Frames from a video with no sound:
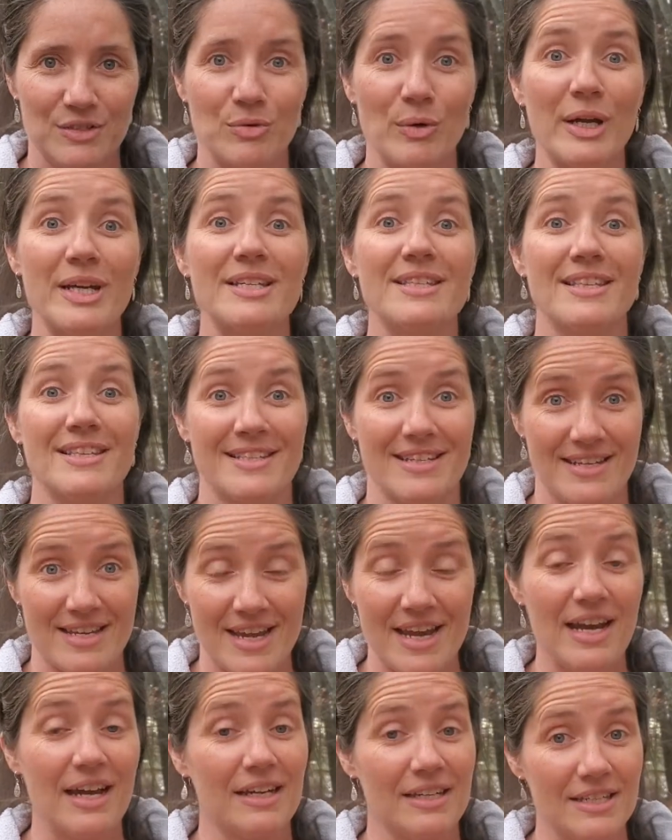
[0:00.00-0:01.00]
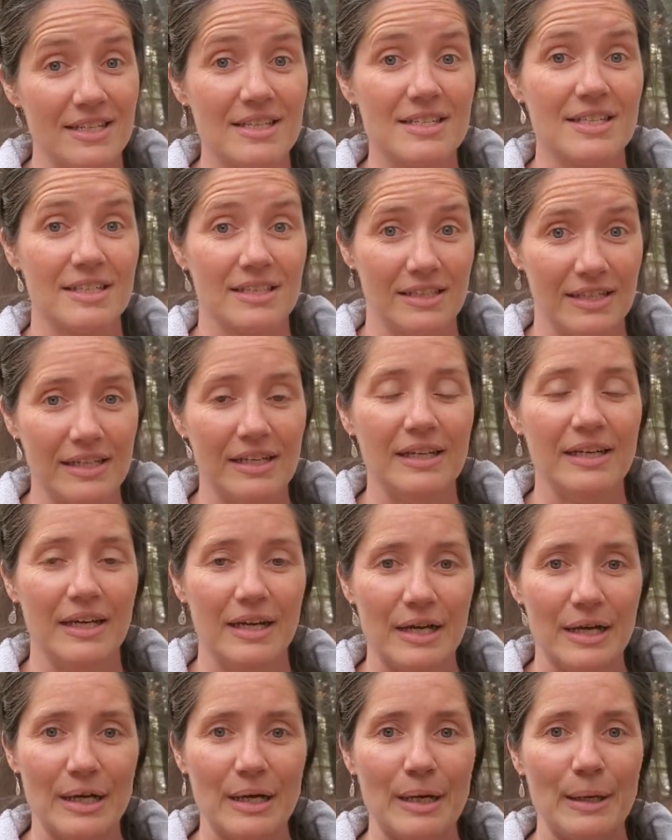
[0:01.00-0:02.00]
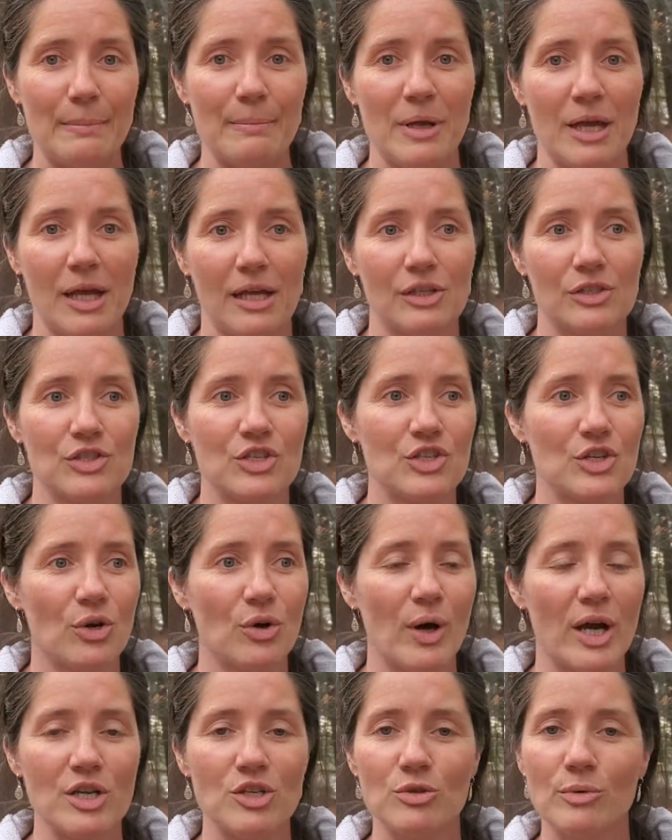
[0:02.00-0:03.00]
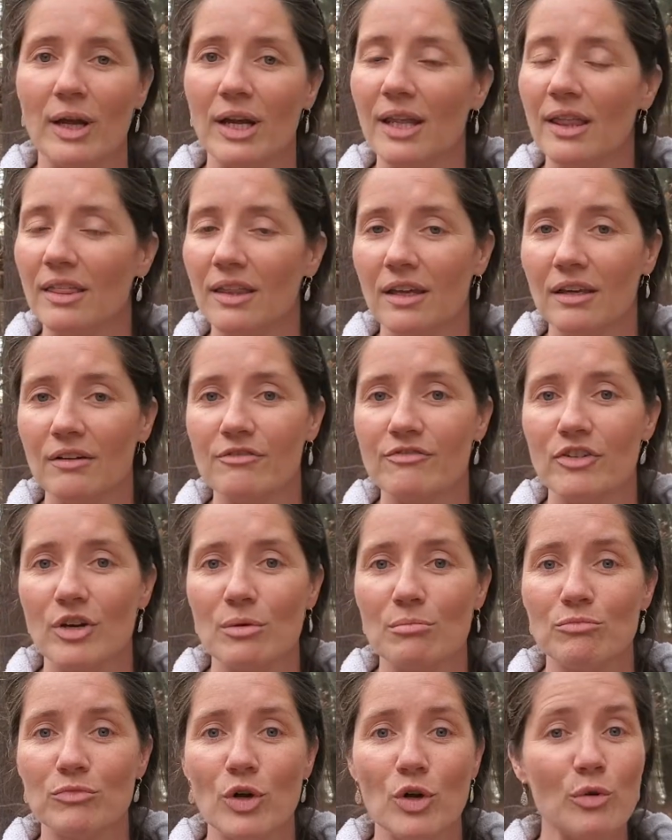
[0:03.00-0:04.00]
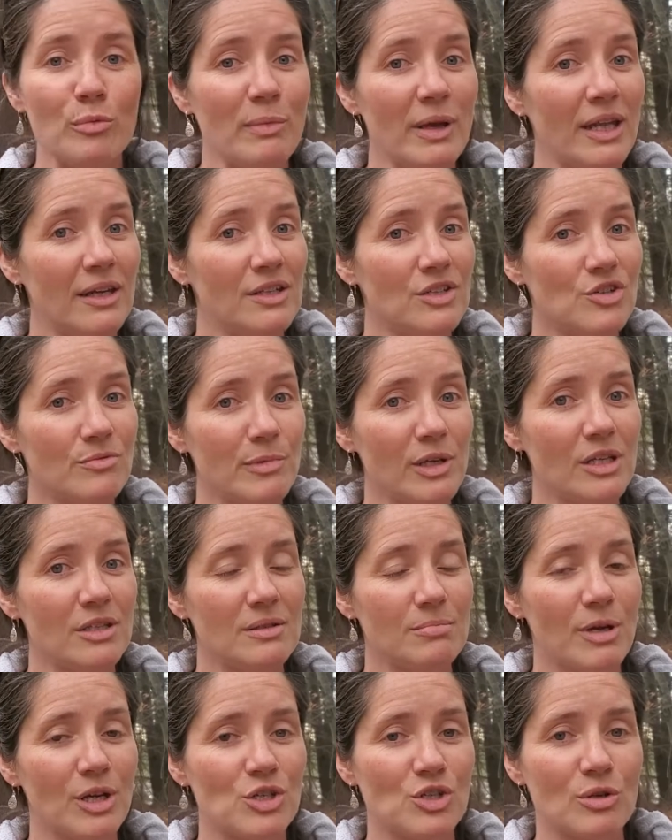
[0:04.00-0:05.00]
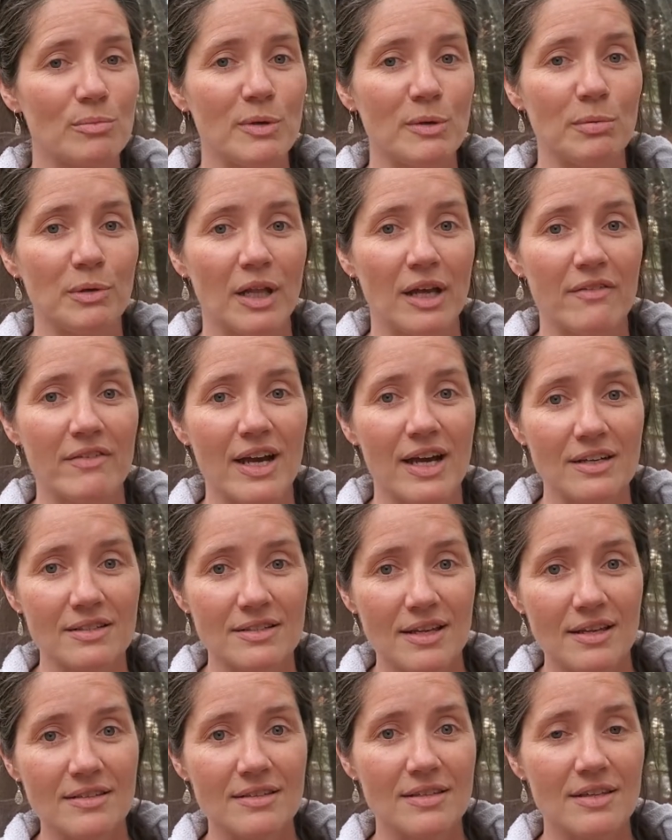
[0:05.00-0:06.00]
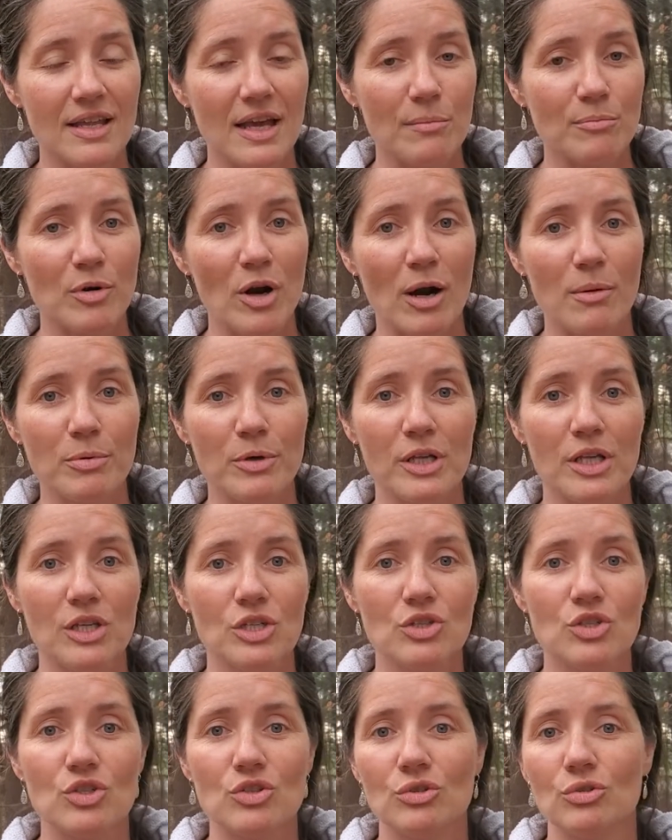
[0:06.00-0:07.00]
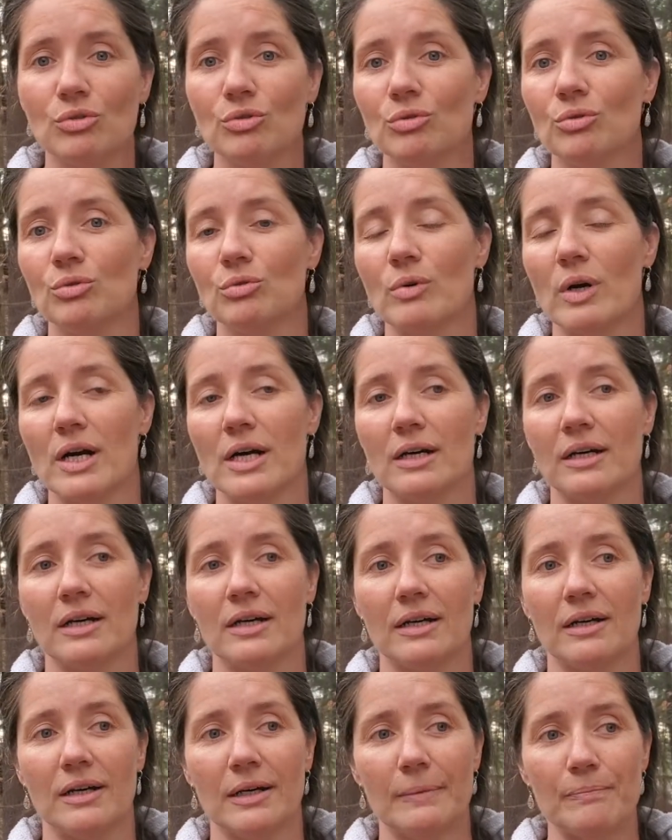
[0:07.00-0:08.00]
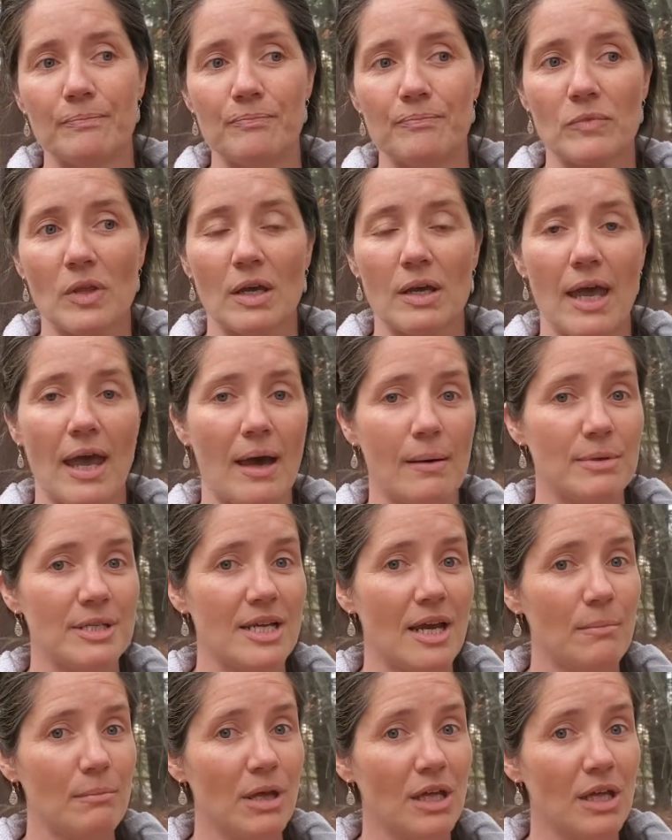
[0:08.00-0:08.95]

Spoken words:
Twice the size, yeah, easily. And so I do anything from road management to make sure people have access to that property, to habitat